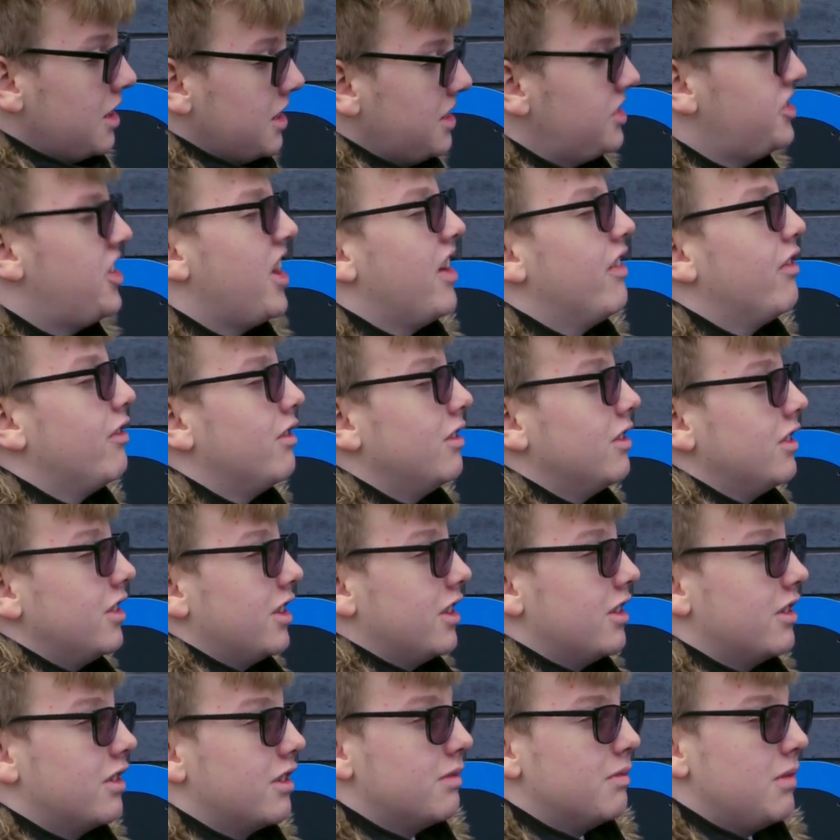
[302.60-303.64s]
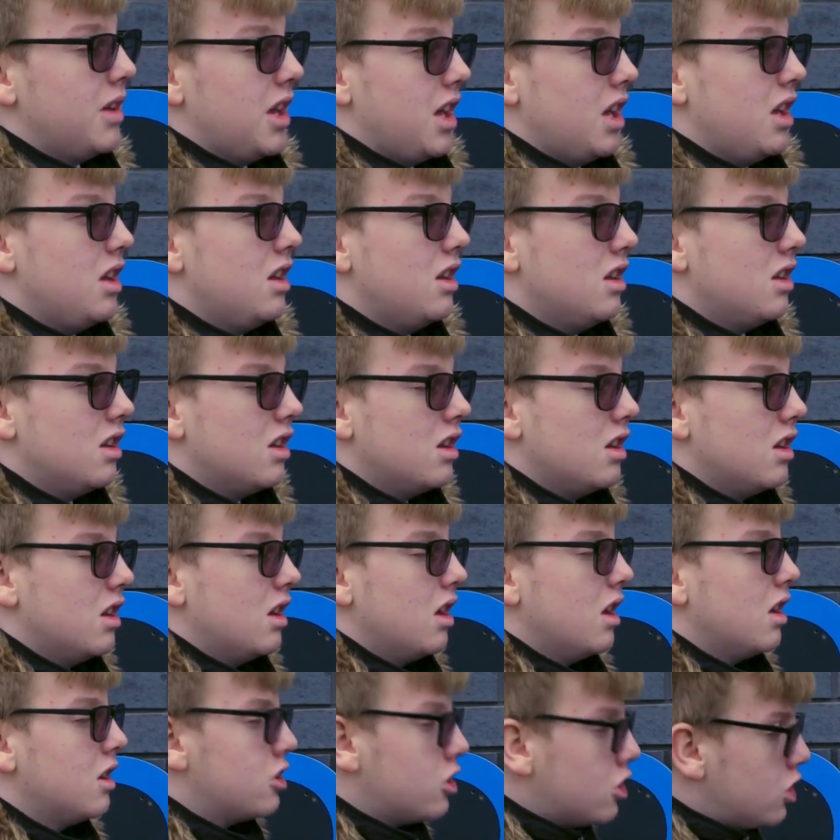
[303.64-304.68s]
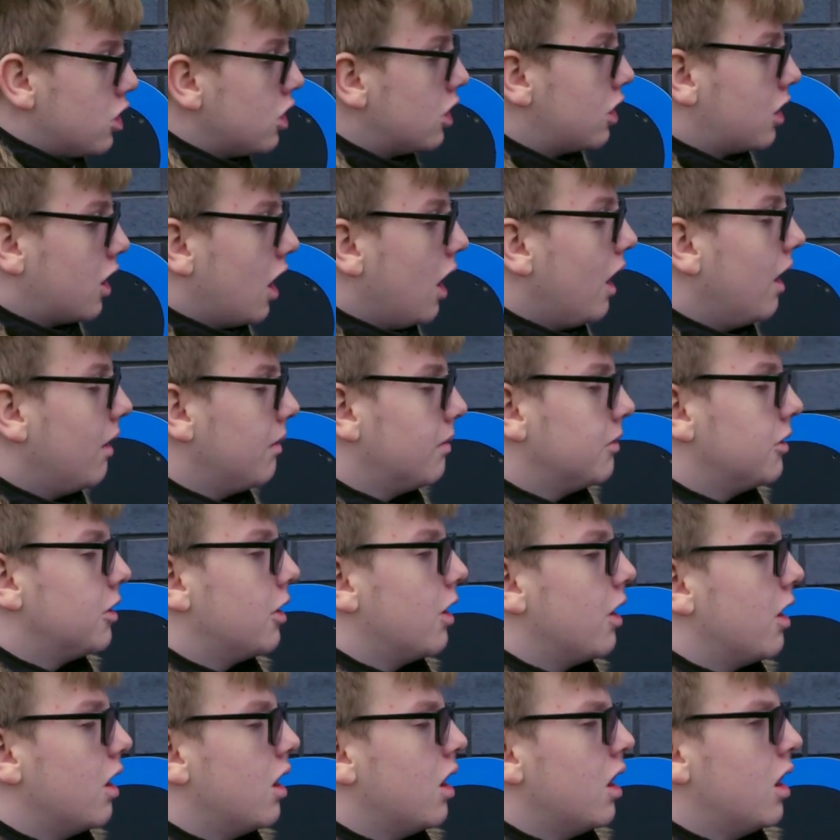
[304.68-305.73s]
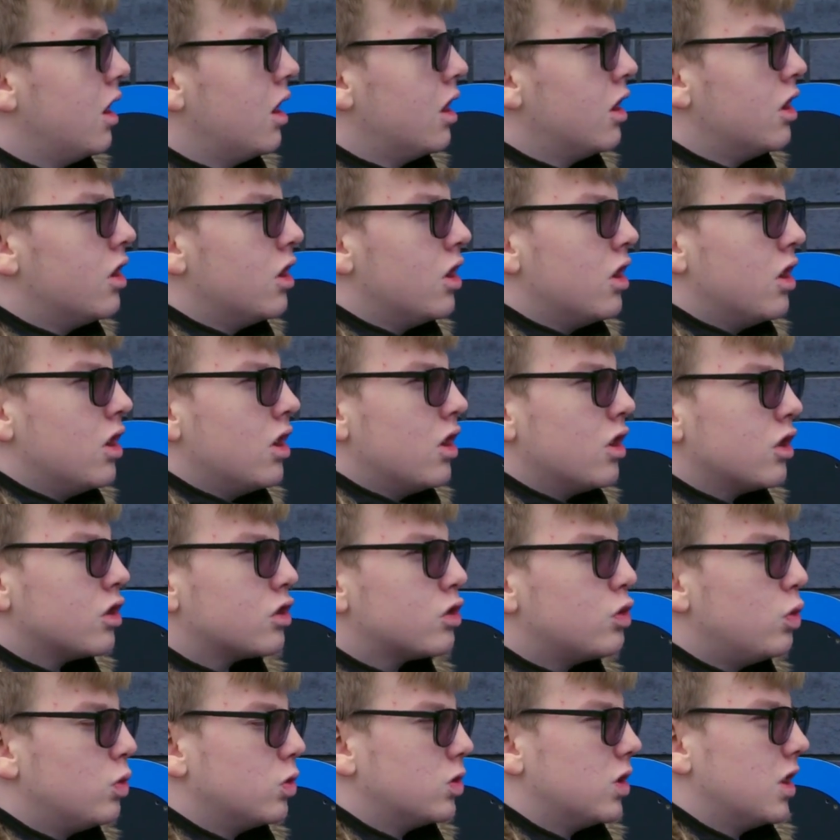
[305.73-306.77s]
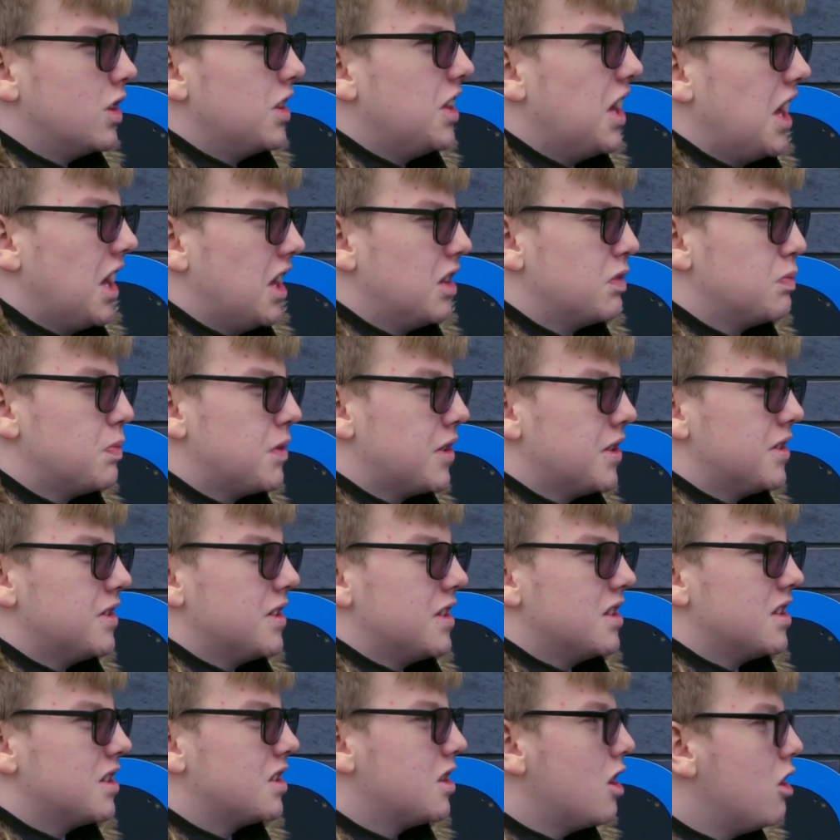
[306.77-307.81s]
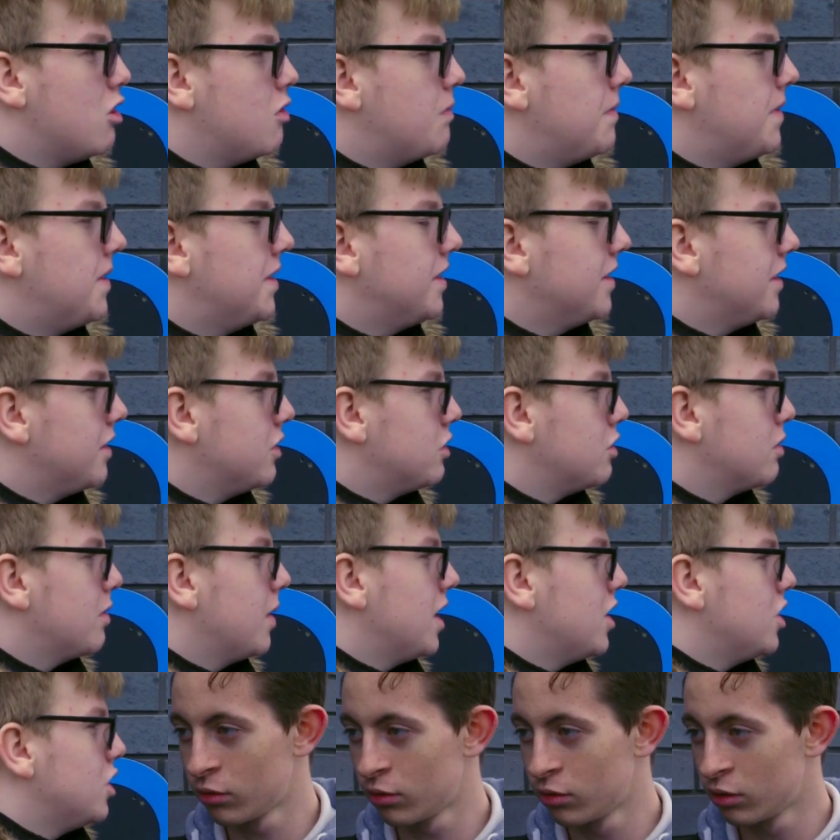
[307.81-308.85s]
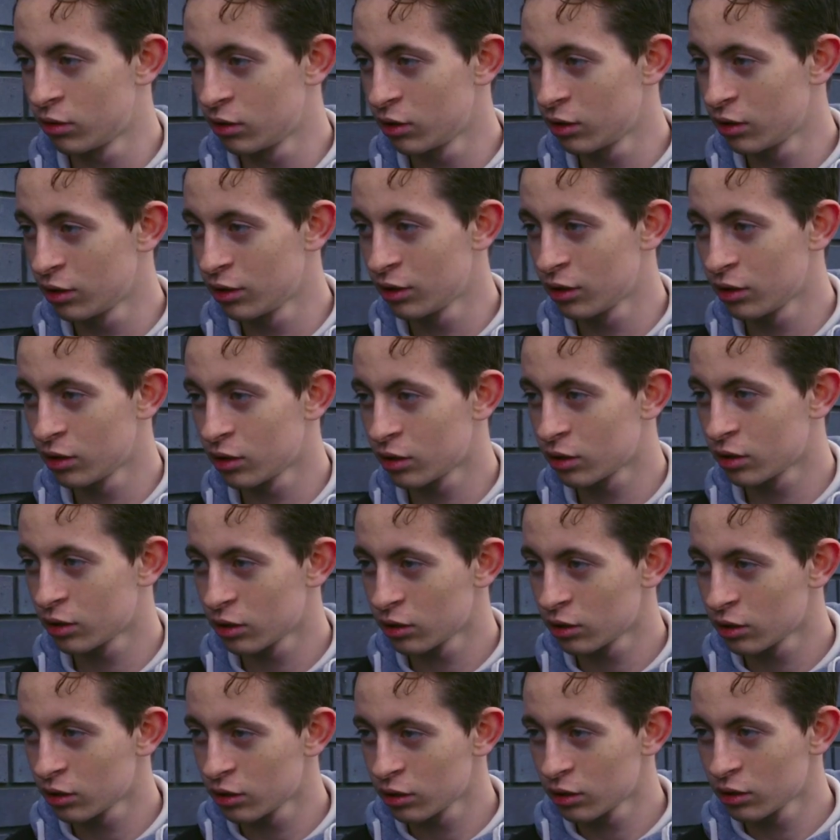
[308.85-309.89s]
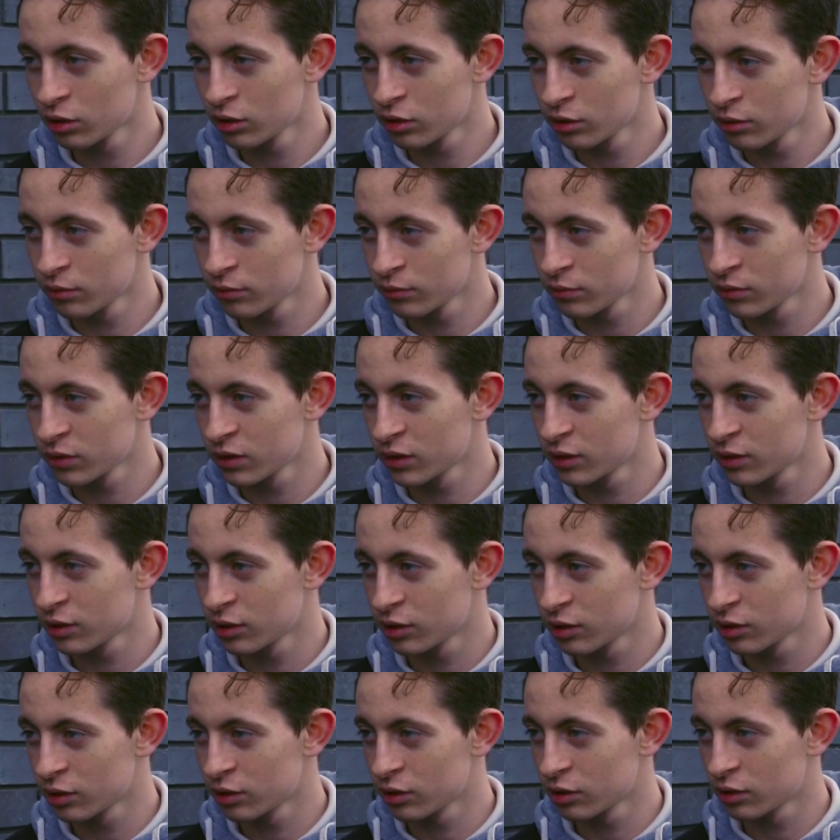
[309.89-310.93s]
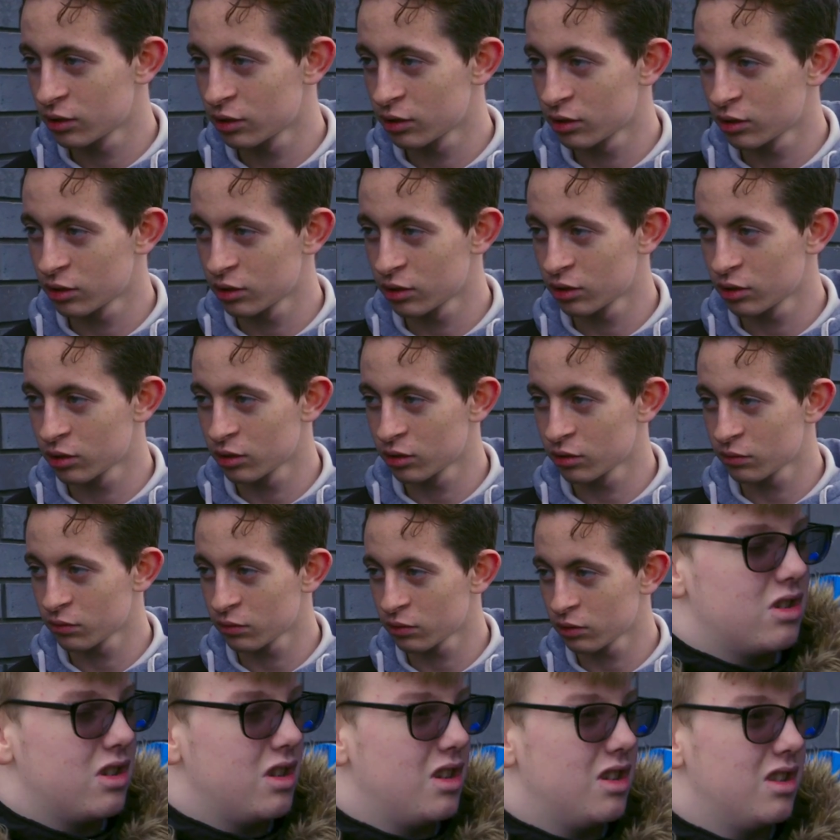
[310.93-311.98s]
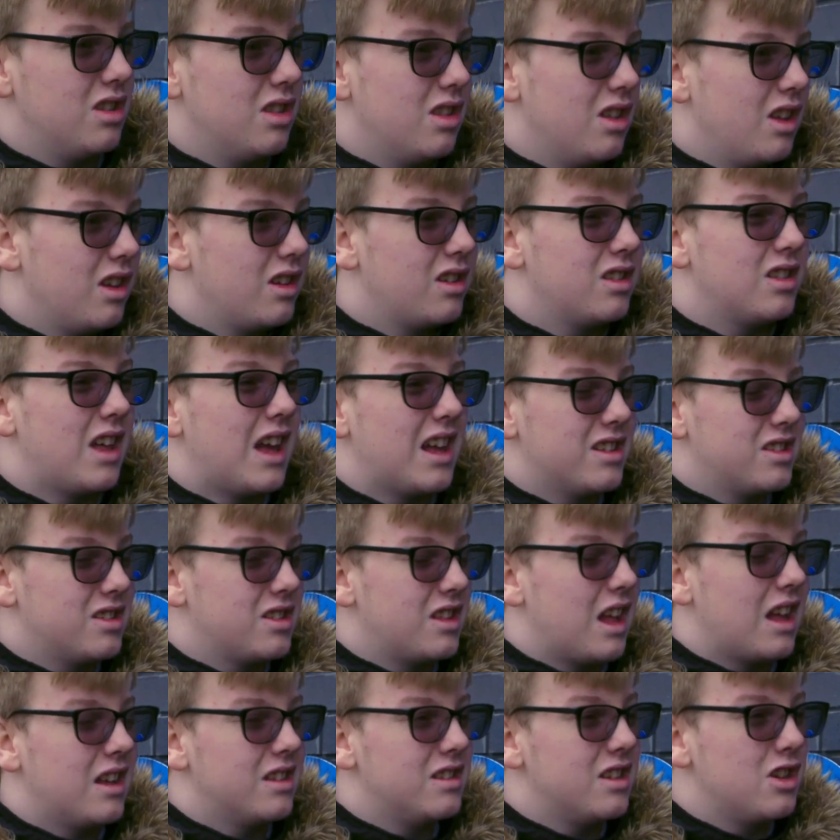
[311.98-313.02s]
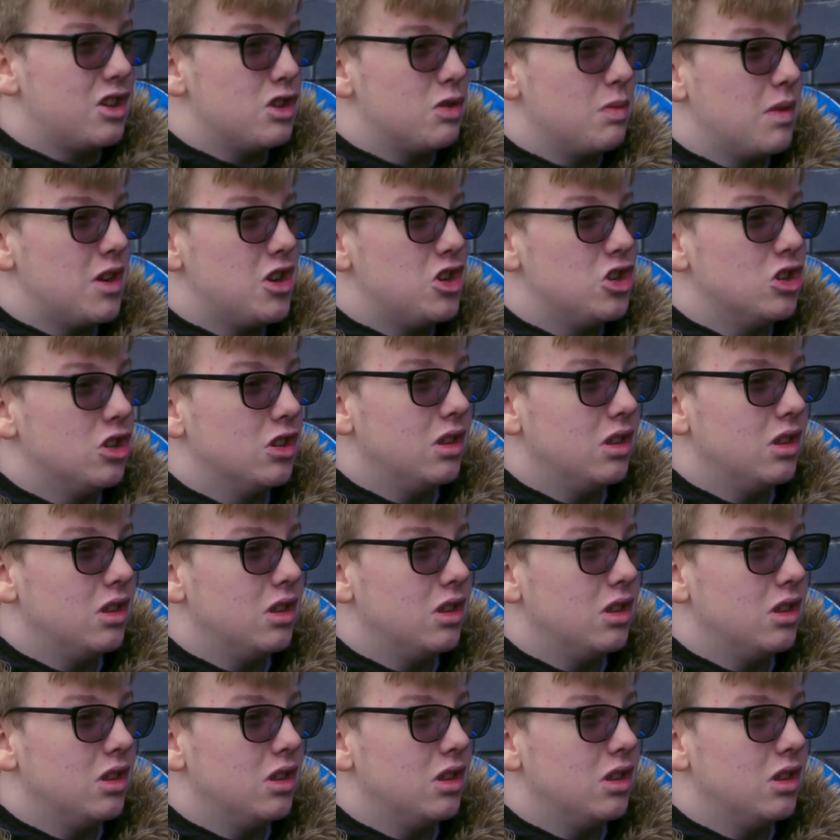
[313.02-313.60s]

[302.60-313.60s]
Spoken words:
differences as me should come to schools like this because it's a coping situation, whereas if they went to a mainstream school, they wouldn't cope in such in that situation.